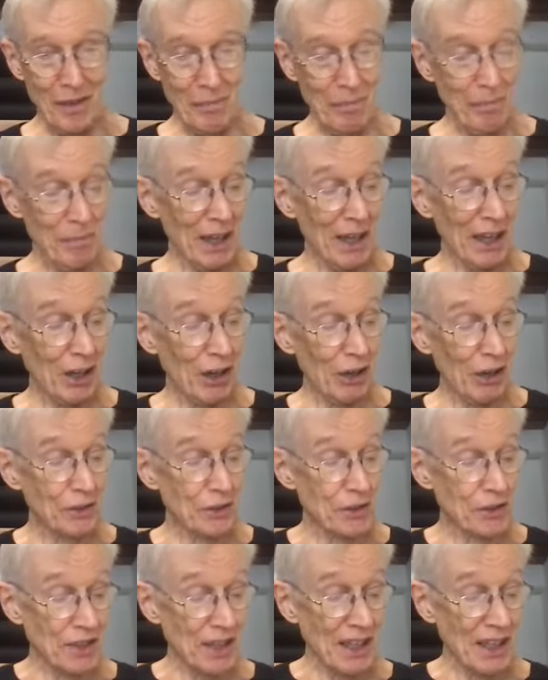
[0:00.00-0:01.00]
many
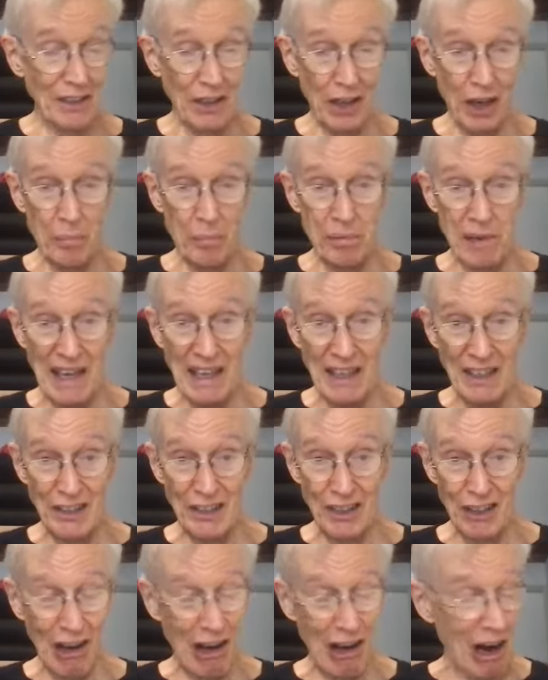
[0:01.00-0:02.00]
cultures think that our brain is
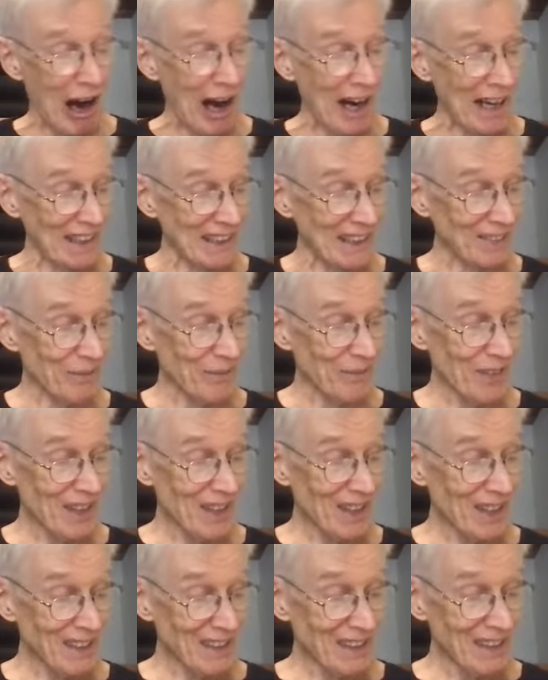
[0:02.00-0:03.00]
in our heart.
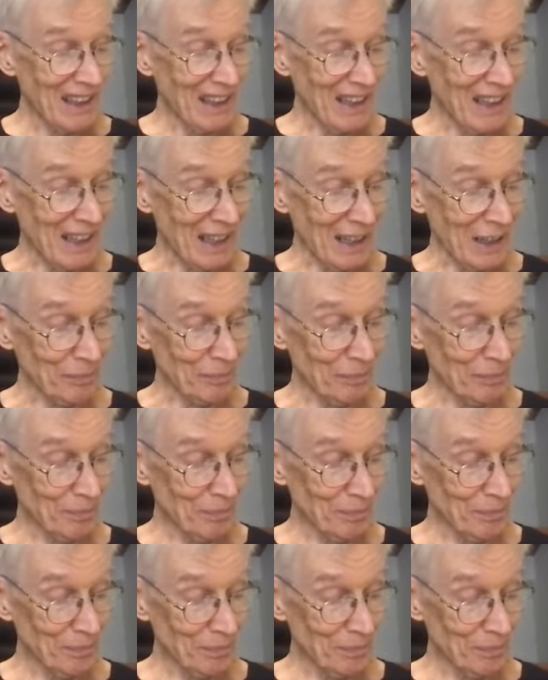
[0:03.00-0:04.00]
Um,
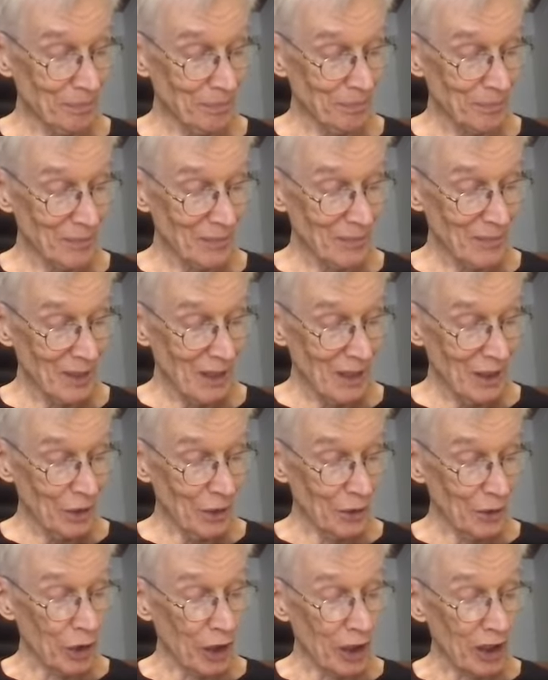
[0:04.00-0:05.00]

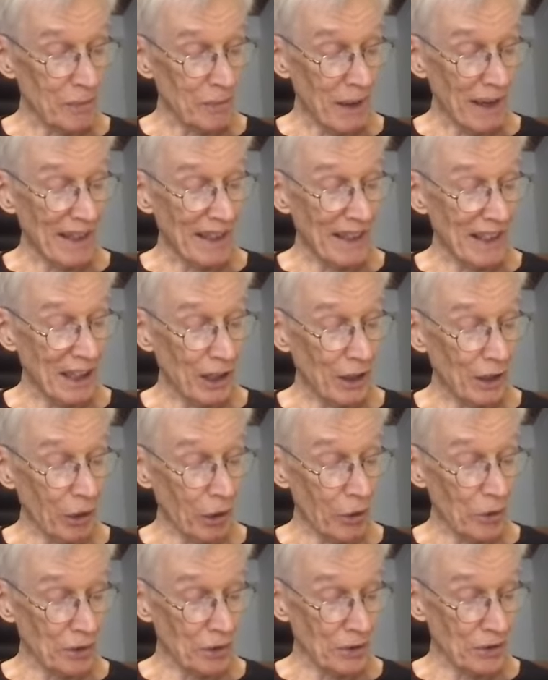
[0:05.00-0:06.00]
you talking about getting
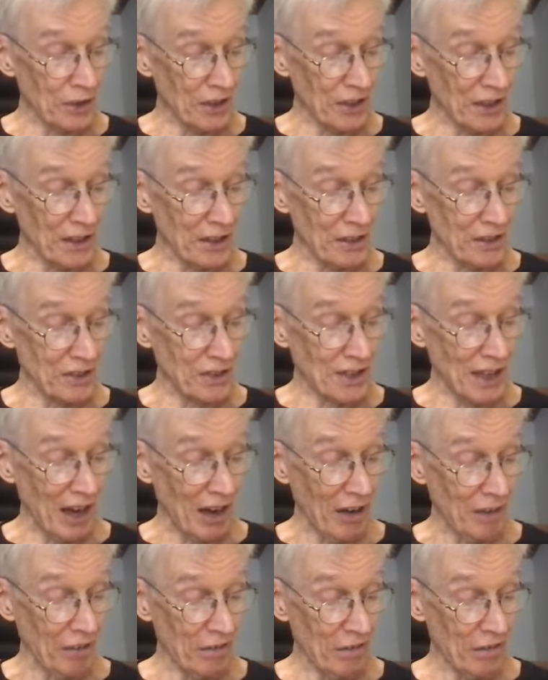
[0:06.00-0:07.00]
closer to the inner
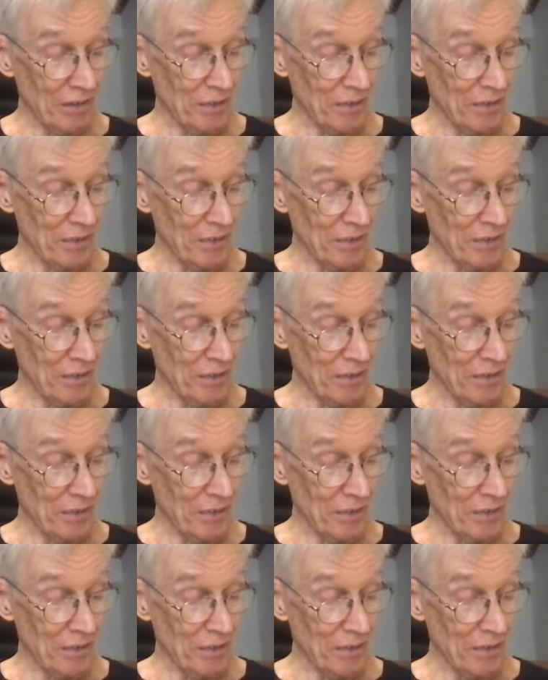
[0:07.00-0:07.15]
self.